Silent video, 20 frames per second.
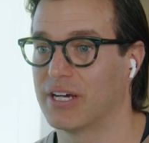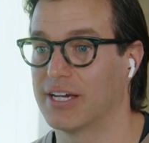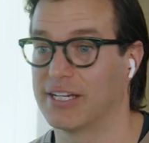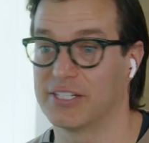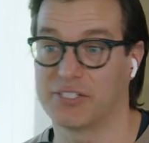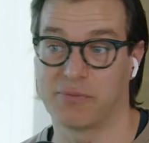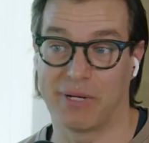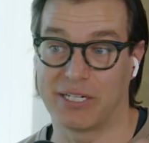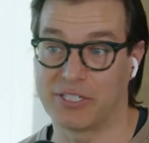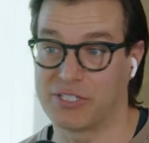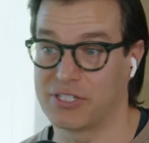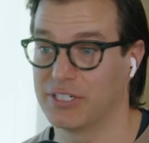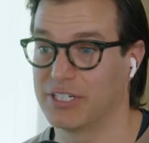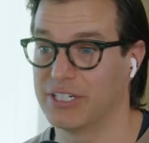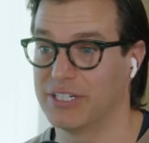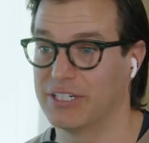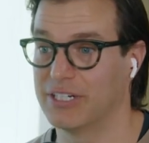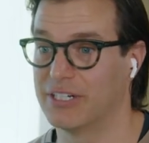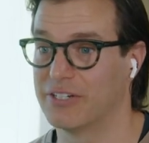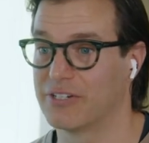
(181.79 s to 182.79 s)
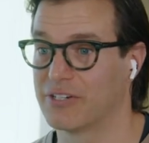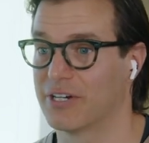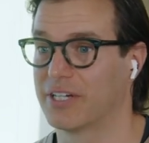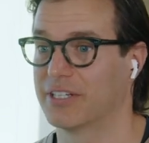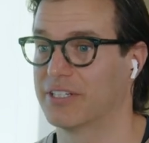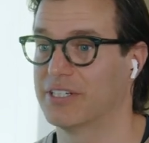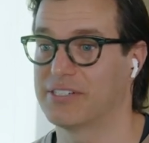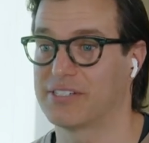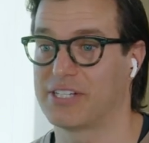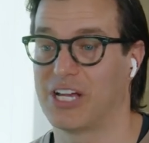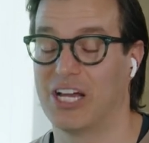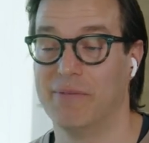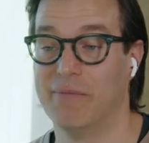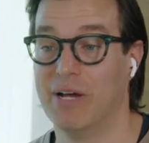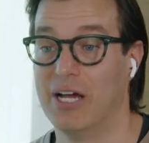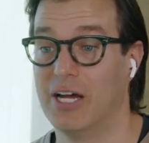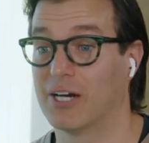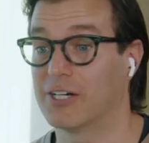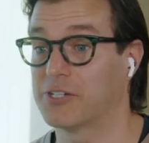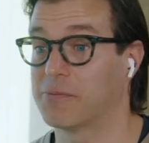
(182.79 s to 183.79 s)
especially during this time,
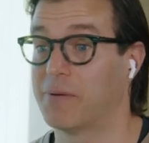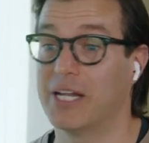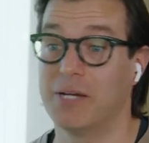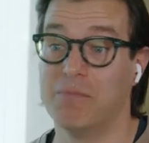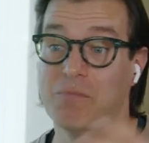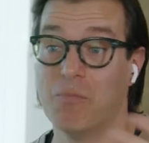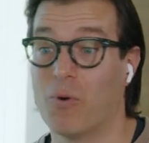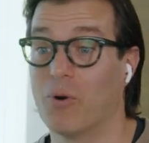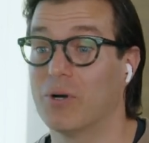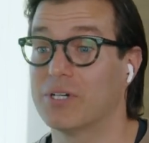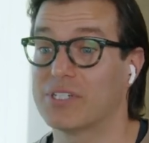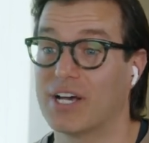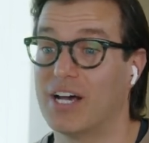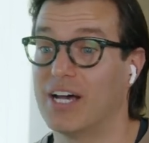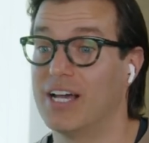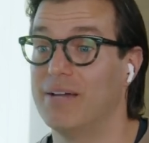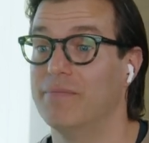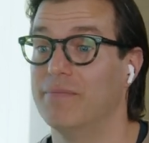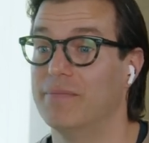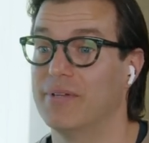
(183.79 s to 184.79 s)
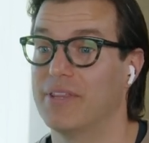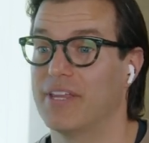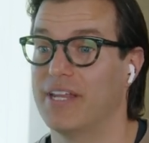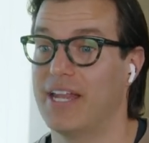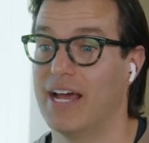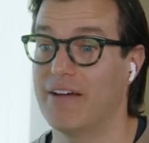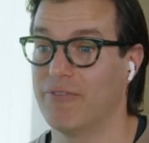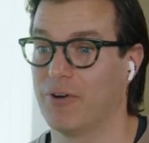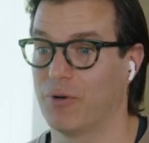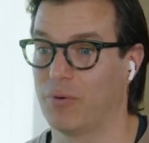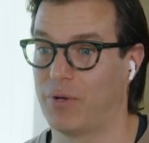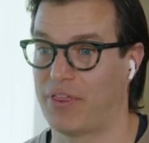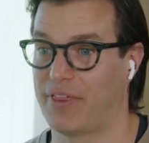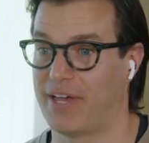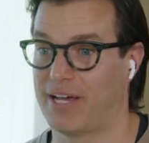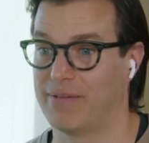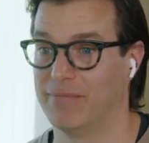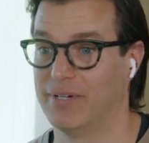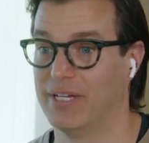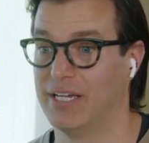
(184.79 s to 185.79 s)
are spending more time than ever with
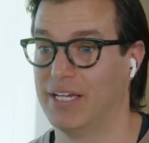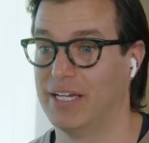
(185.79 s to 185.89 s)
them.